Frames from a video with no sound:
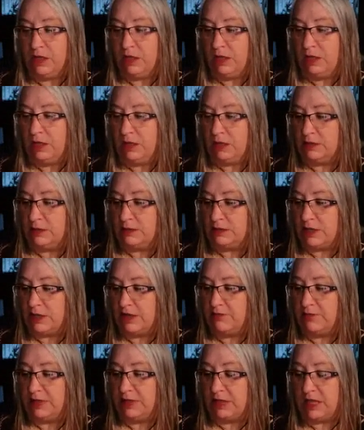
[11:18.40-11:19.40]
And I
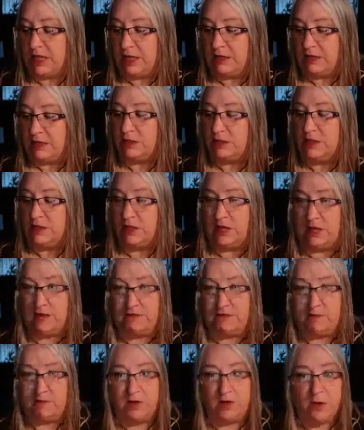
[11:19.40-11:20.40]
have my candle and I
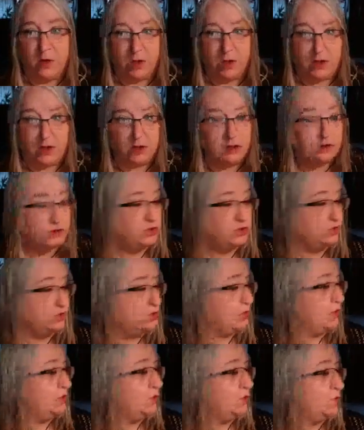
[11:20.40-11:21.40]
have my oil
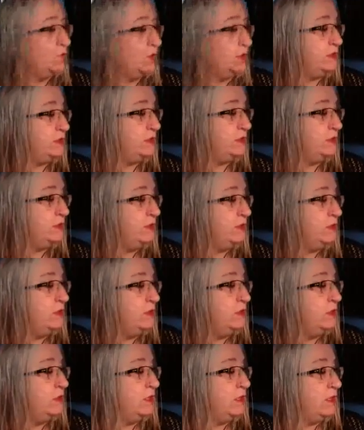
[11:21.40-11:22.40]
to anoint.
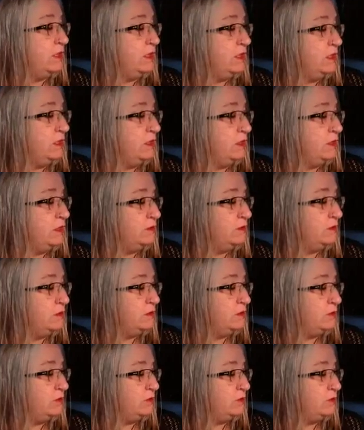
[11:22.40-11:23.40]

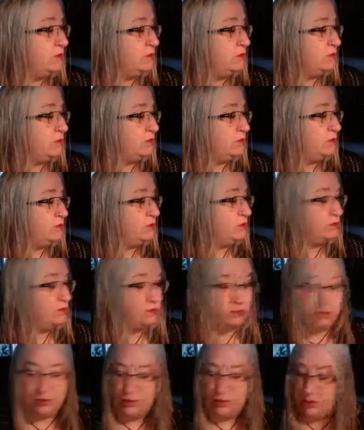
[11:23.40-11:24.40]
And
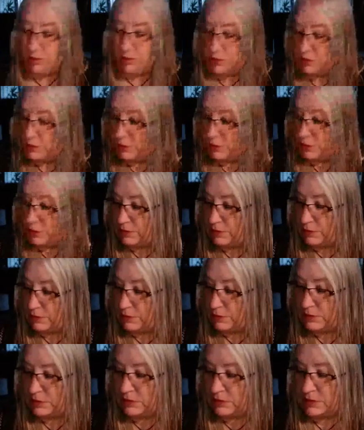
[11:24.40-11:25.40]
let's see what
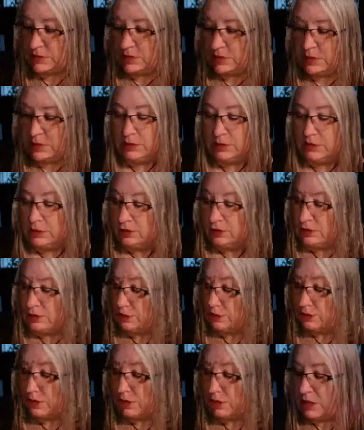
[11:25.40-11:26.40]
else.
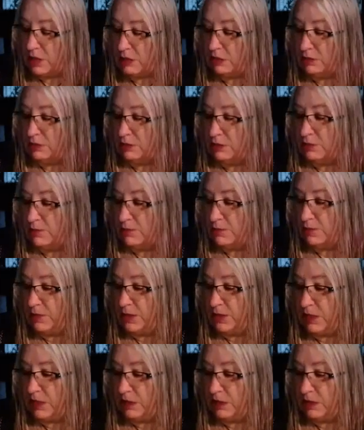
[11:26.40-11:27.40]
So the other
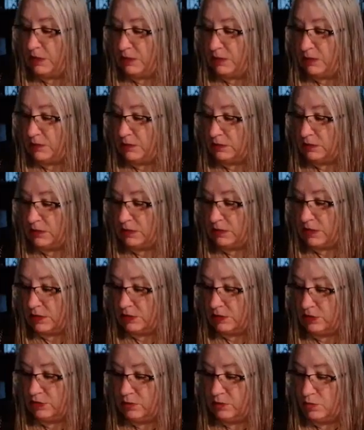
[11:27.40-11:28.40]
thing
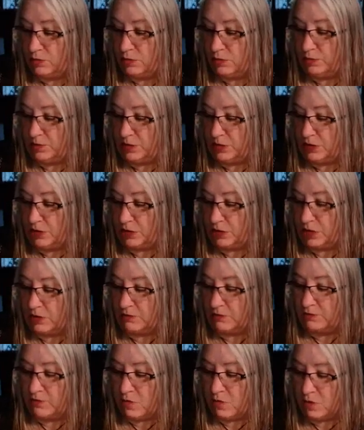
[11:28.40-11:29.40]
that you would be
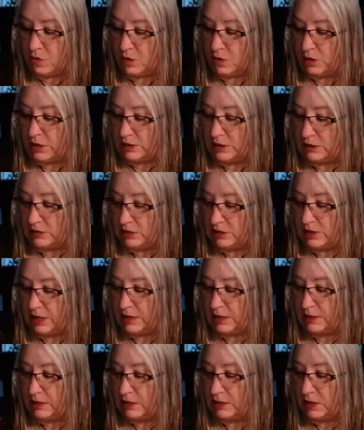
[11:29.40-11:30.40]
looking for is
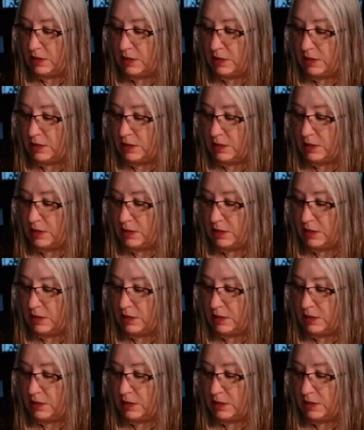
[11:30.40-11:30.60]
then